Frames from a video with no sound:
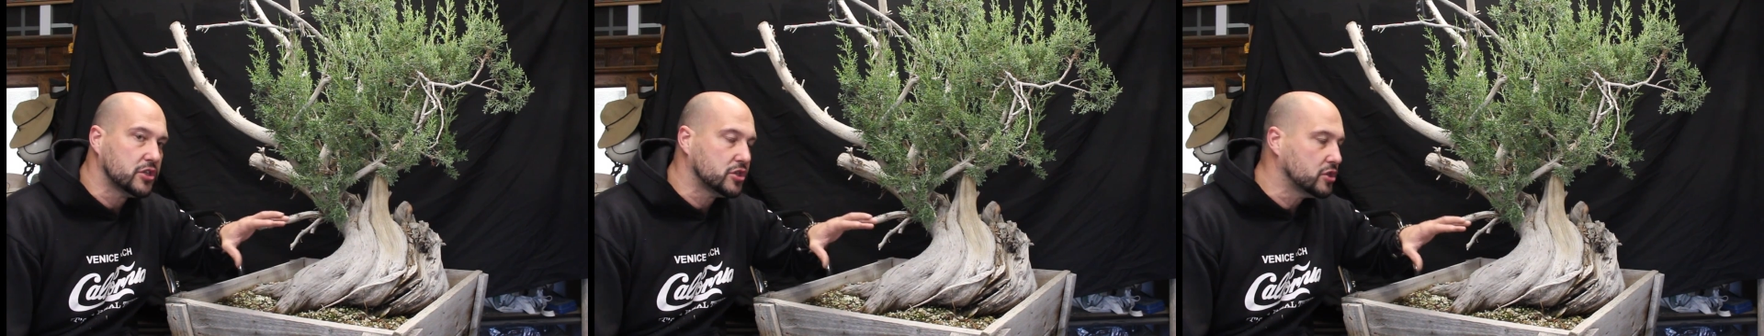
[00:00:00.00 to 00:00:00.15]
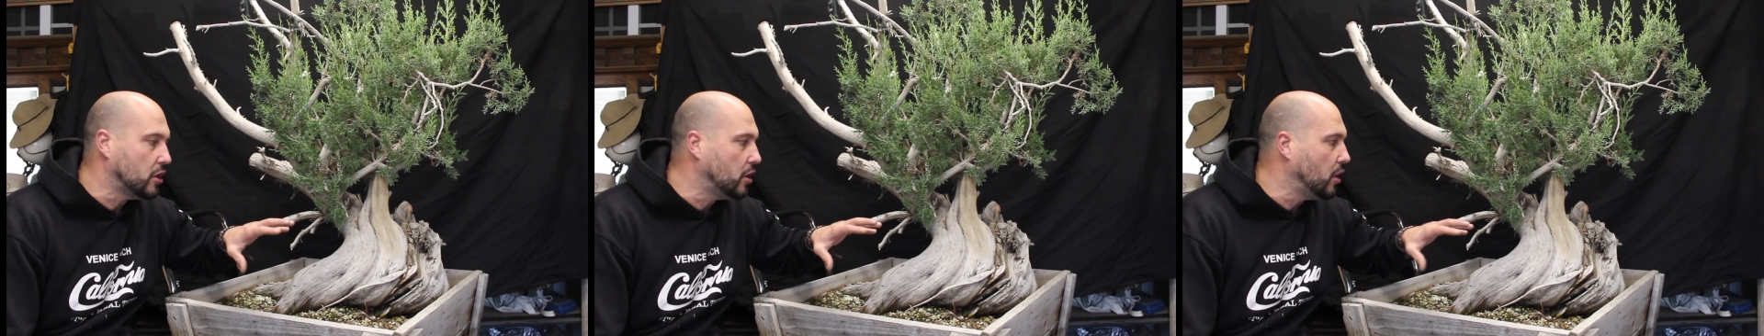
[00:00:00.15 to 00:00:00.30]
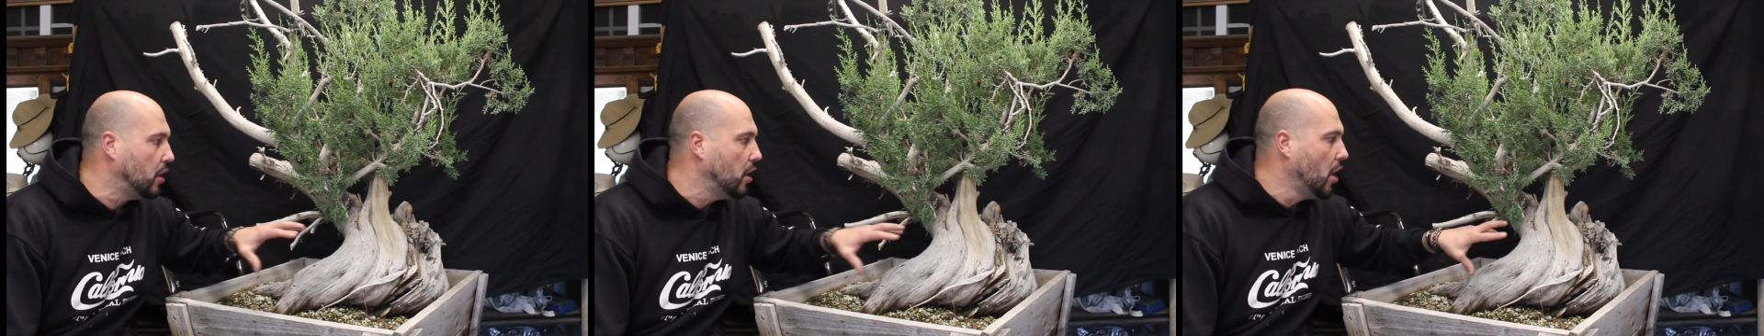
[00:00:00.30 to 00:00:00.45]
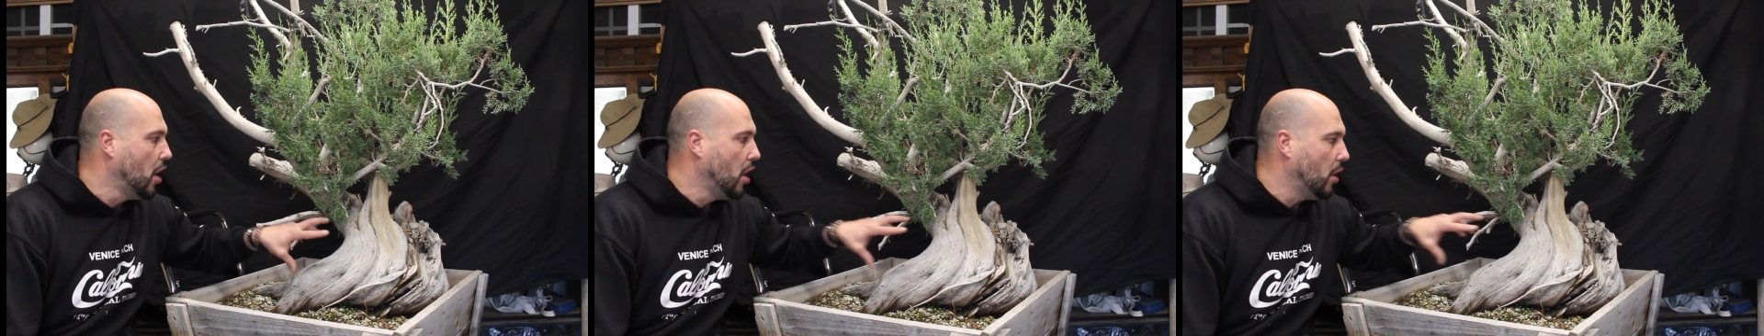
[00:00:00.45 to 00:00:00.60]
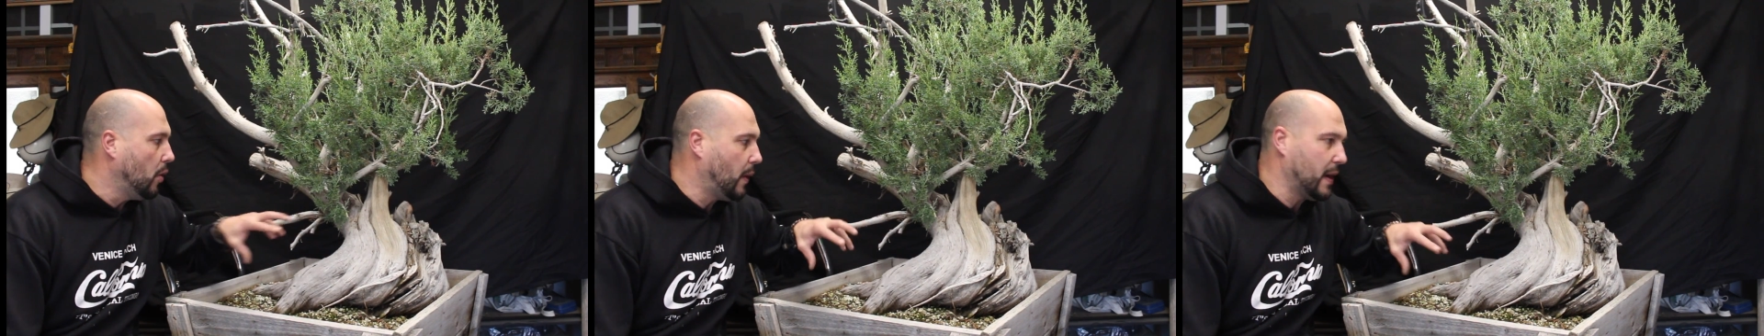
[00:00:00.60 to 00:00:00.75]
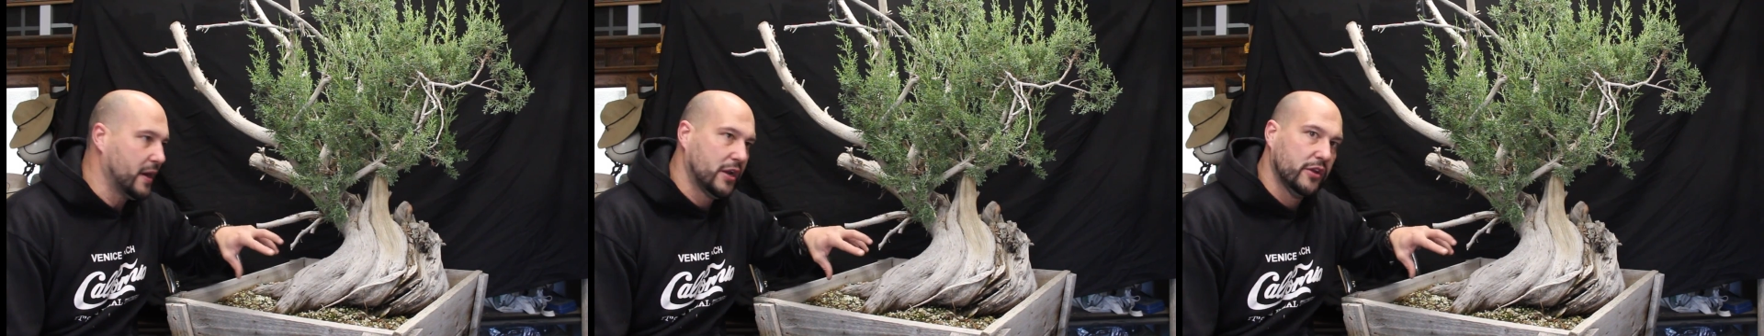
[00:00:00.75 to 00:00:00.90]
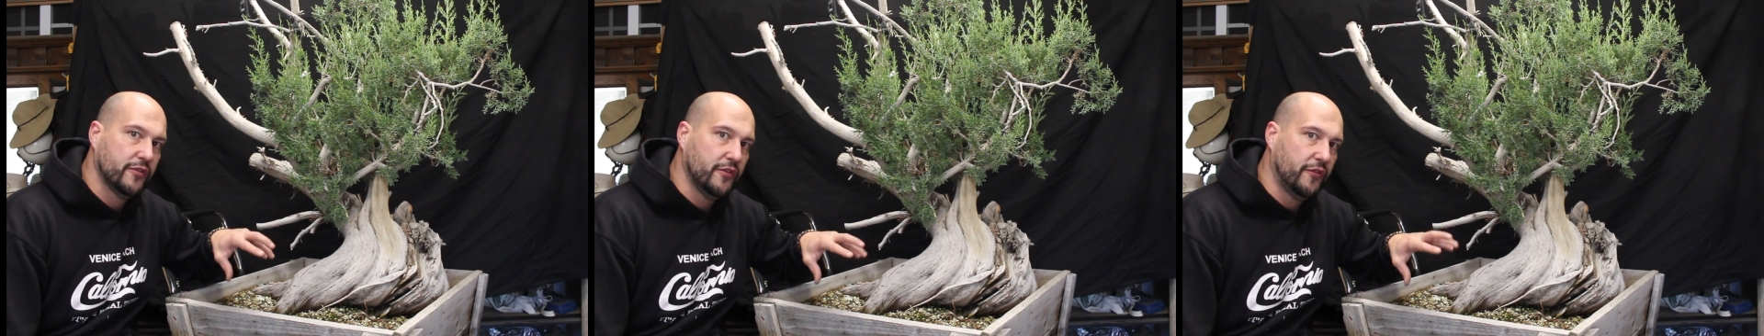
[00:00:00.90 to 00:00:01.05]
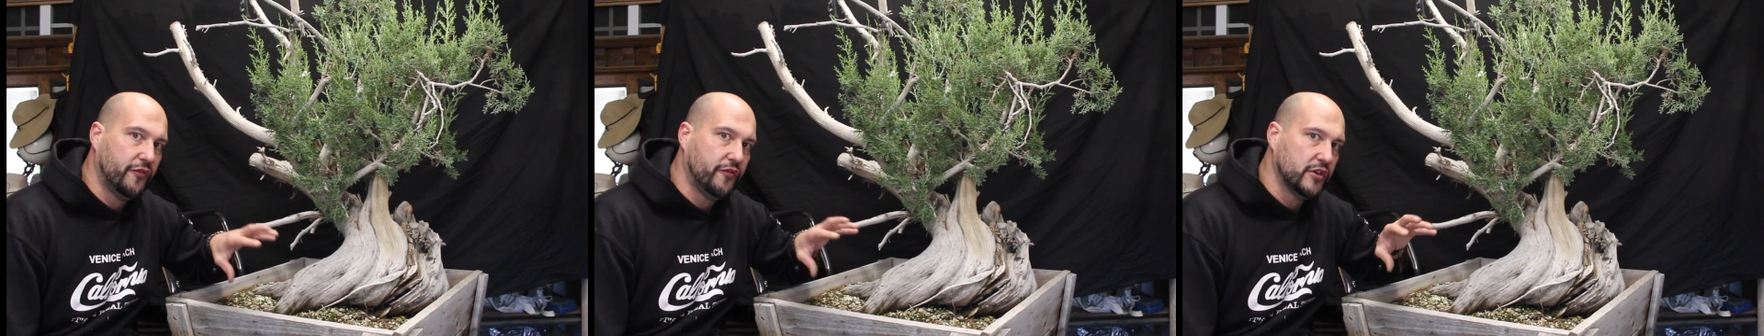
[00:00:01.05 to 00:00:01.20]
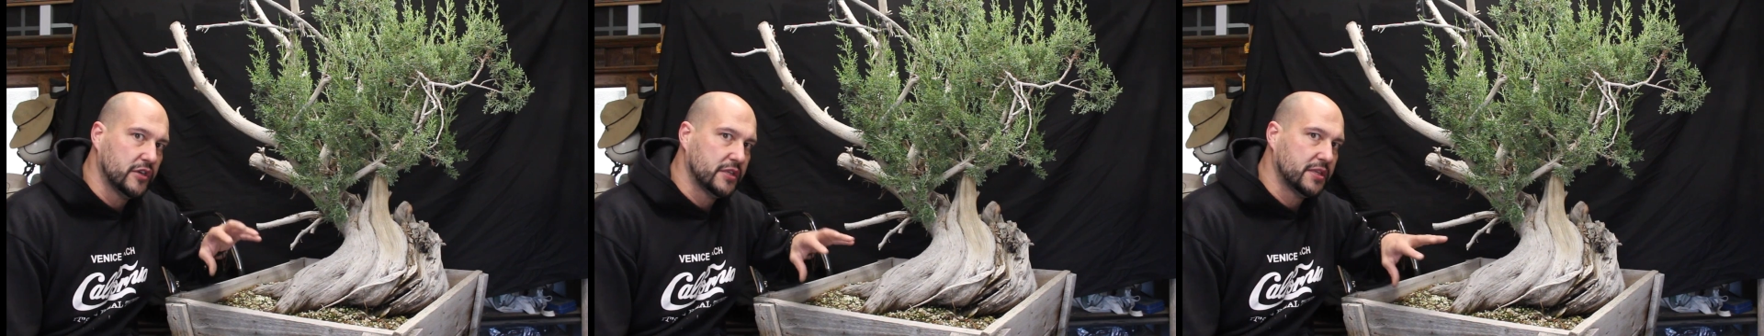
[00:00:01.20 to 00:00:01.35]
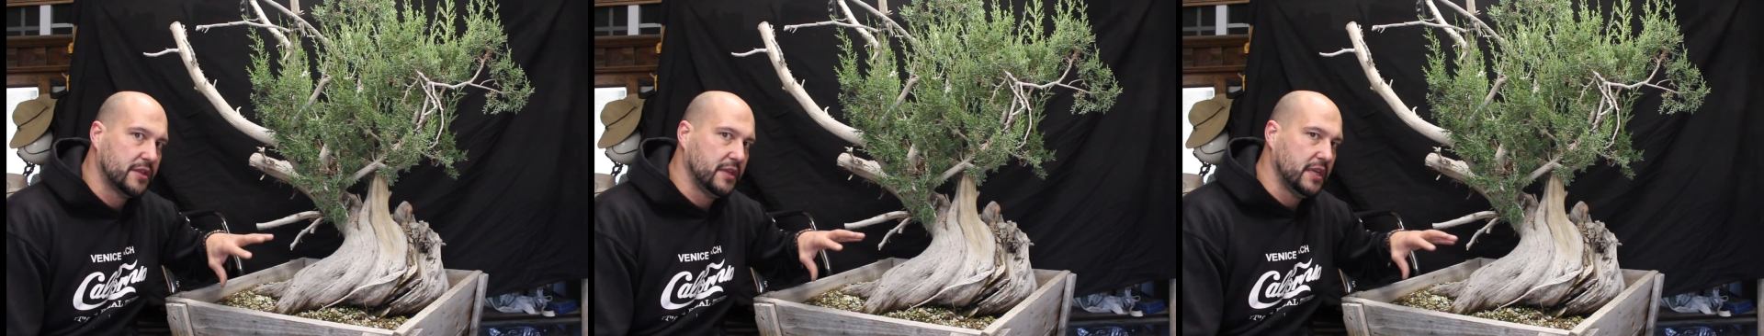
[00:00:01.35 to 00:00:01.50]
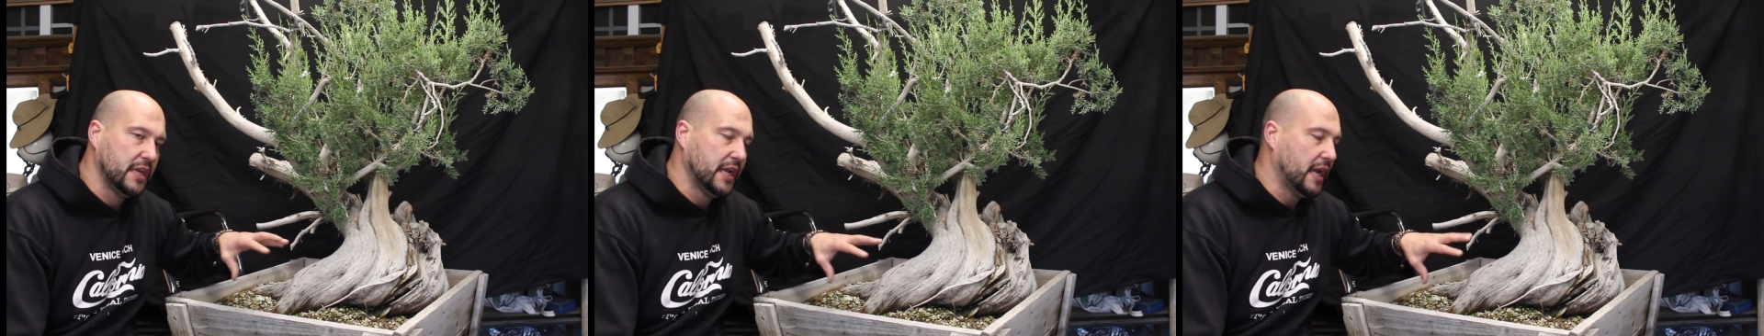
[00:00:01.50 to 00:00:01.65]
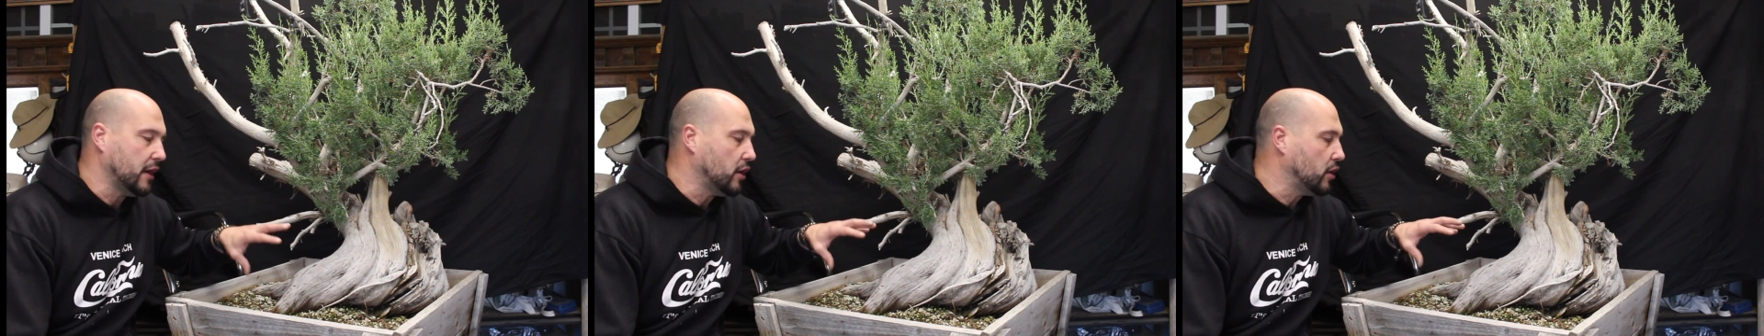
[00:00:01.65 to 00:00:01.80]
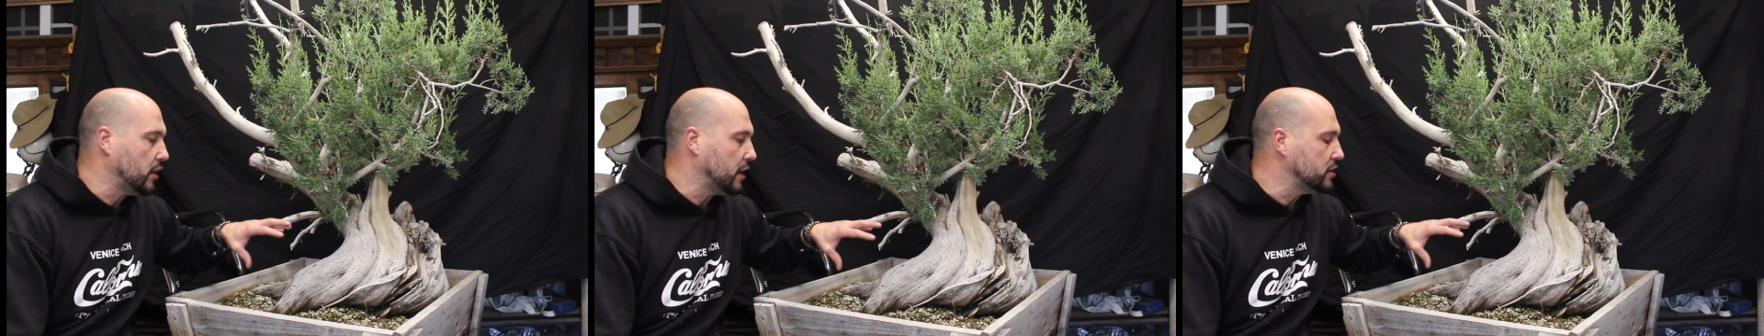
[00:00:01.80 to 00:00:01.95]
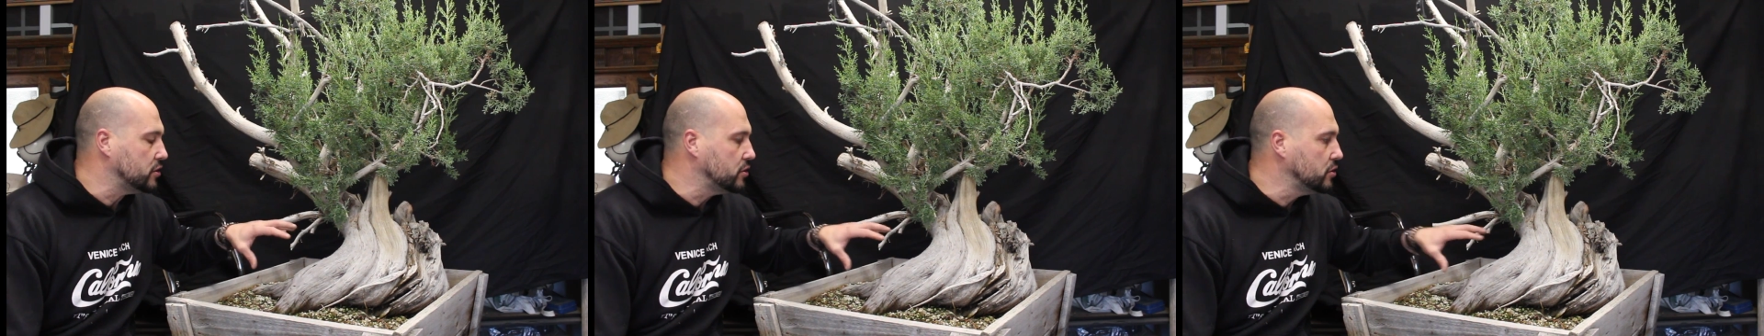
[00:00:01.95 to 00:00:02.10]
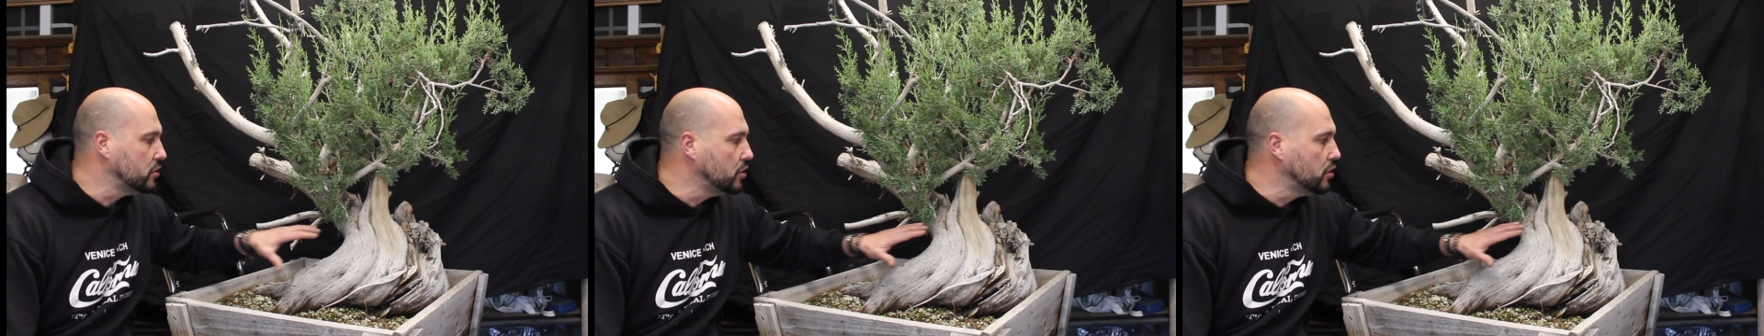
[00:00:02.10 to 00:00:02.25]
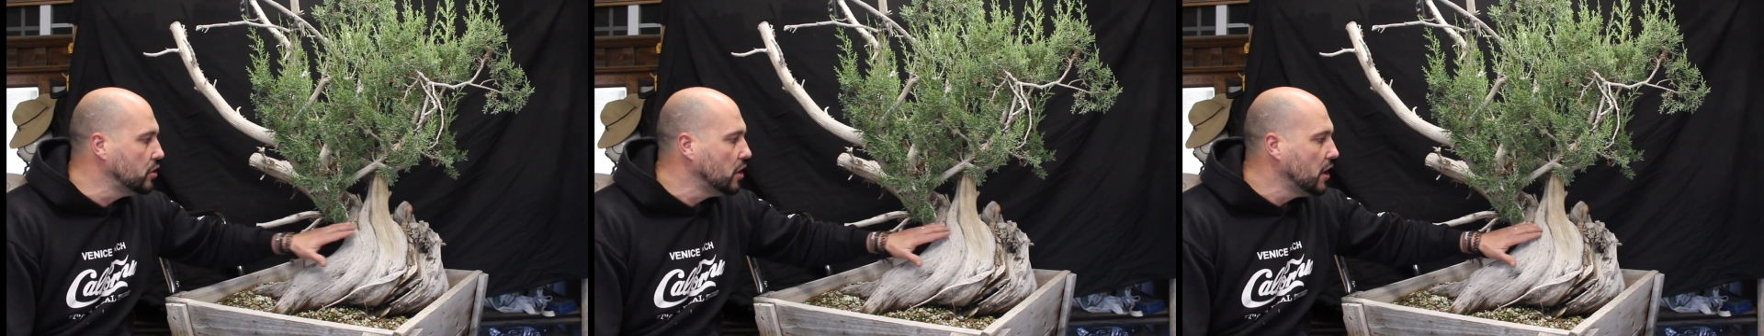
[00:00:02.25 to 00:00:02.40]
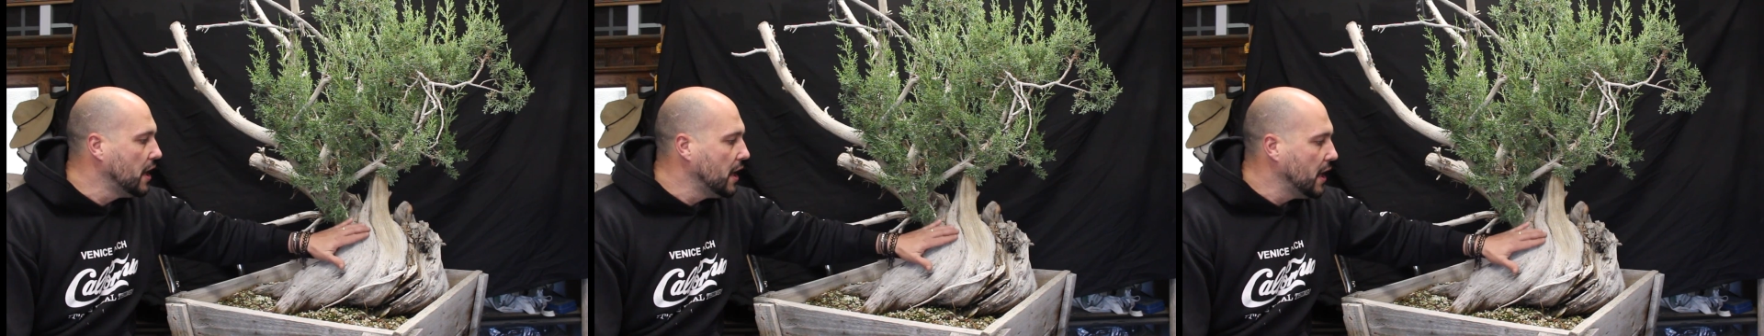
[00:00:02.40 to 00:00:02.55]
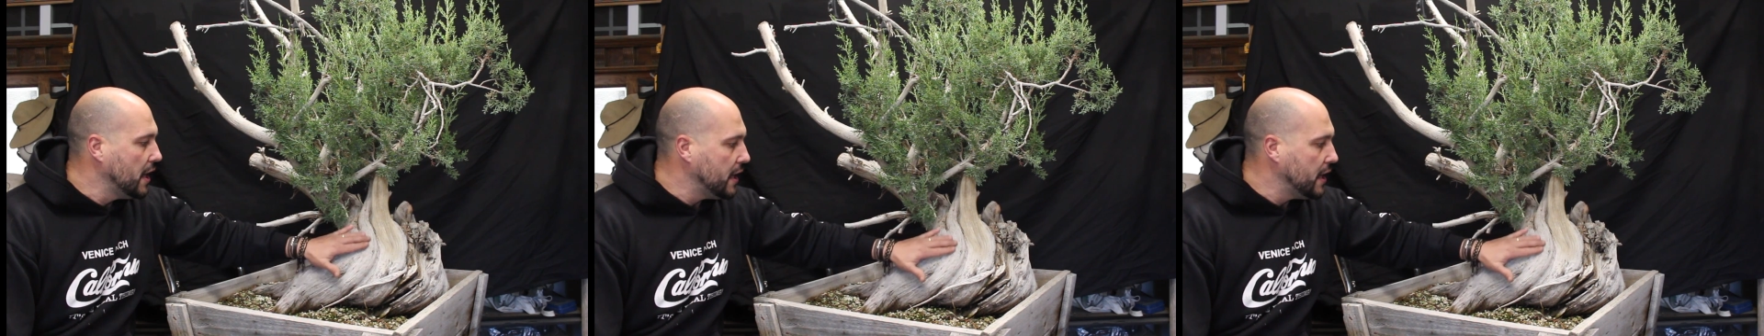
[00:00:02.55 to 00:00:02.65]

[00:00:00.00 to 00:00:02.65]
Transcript: so one of the first thing I'm gonna do